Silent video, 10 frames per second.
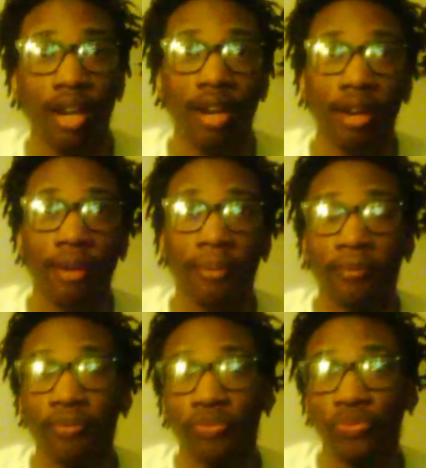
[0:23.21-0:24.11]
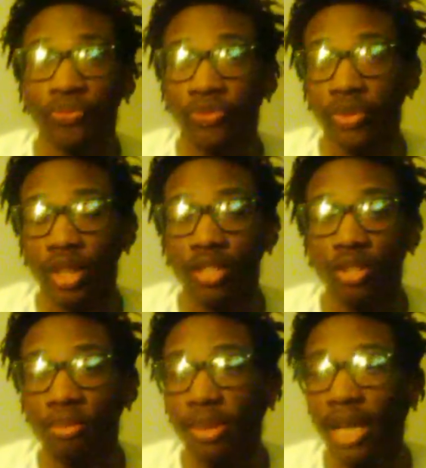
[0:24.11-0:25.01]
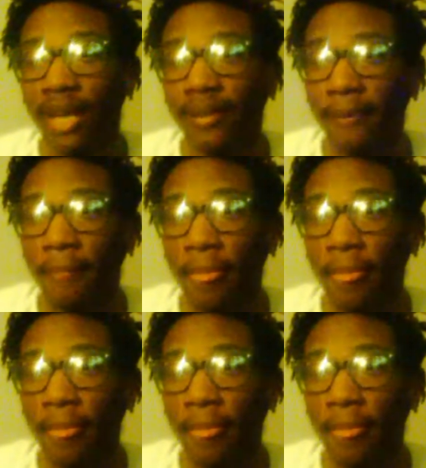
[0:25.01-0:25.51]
It's going to be like